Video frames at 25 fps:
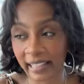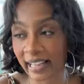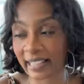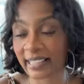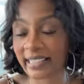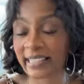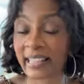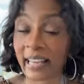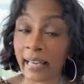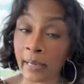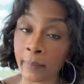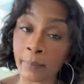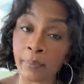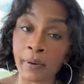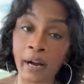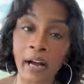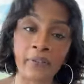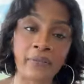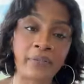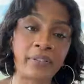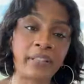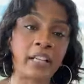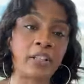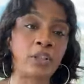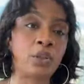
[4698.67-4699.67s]
That same
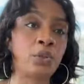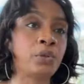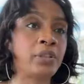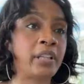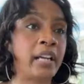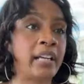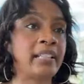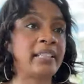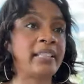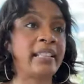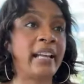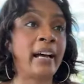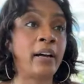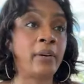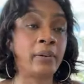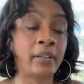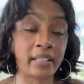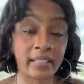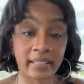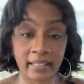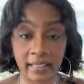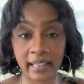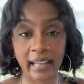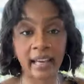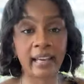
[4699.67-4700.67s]
prophet that you chased down
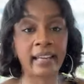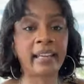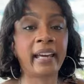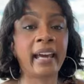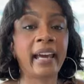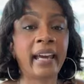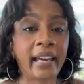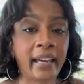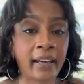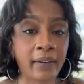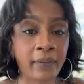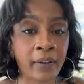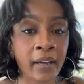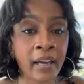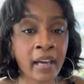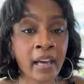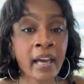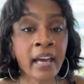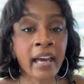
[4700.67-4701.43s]
into that cave,